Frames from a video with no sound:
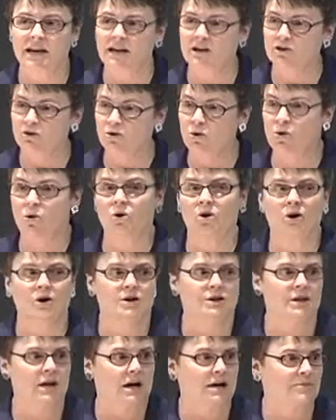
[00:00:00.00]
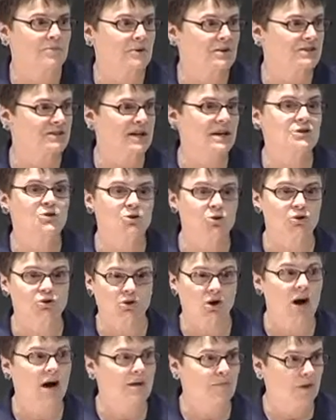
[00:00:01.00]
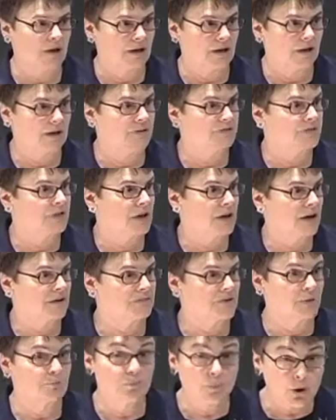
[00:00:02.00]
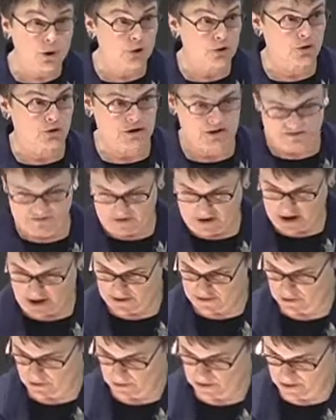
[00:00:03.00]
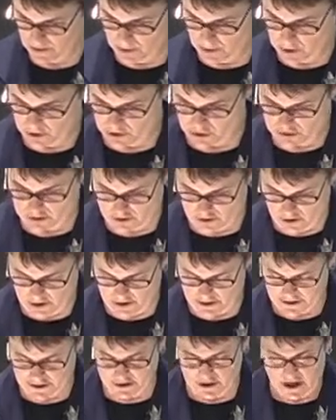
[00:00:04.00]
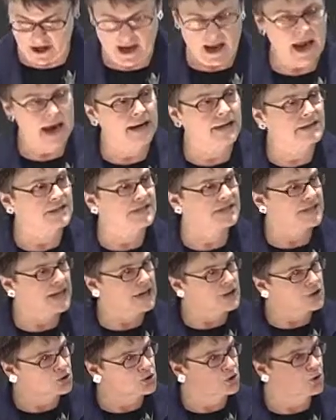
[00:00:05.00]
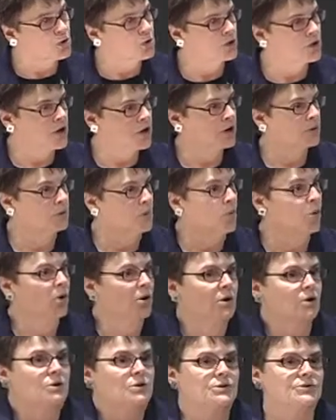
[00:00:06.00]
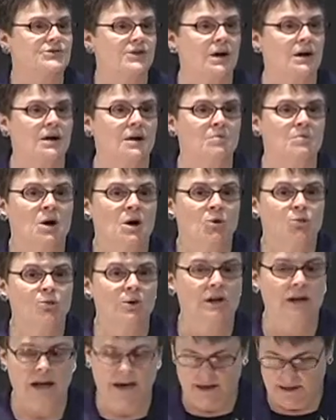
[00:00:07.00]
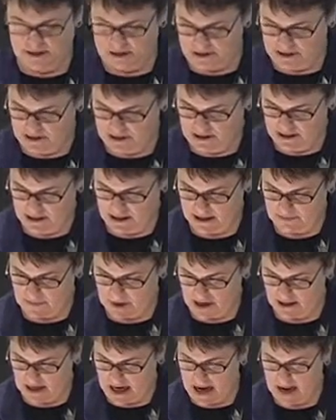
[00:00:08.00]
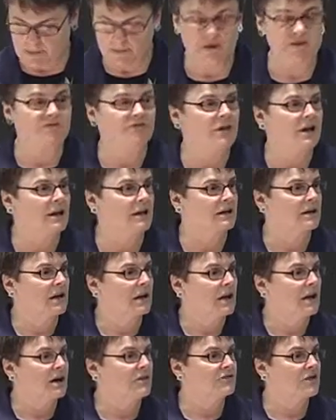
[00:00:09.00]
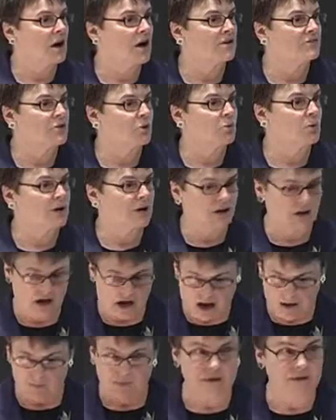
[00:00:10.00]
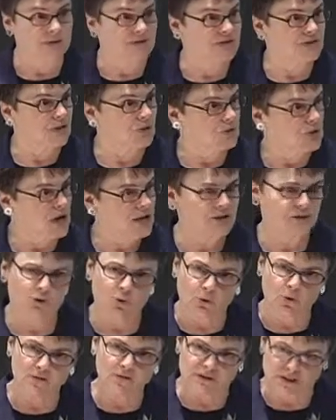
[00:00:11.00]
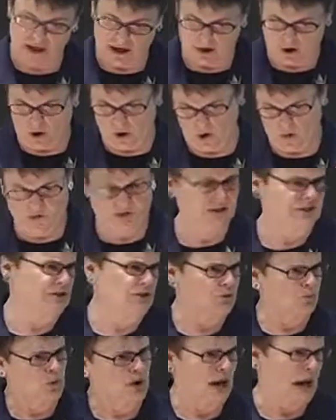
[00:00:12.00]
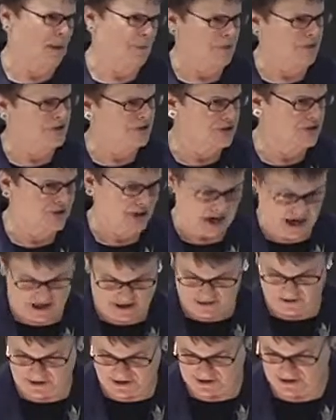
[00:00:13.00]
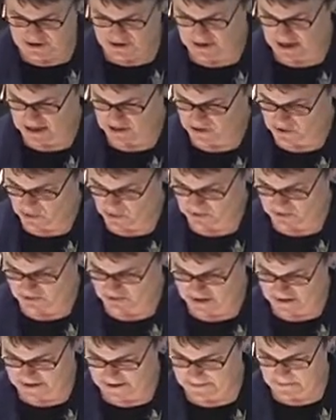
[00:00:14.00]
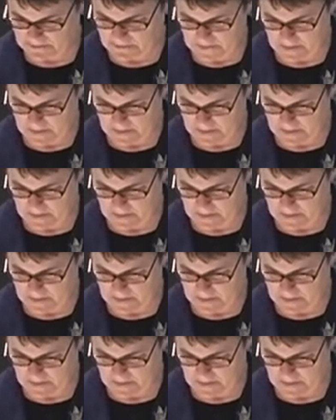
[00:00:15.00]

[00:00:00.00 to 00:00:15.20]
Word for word: ignored um, the central drama of, of, the murdering father and the murdered daughter, and instead drew their morals um, related to the um, unhappy fate of, of the wicked Appius. So they sort of said, oh, this is what happens to tyrants and that sort of thing.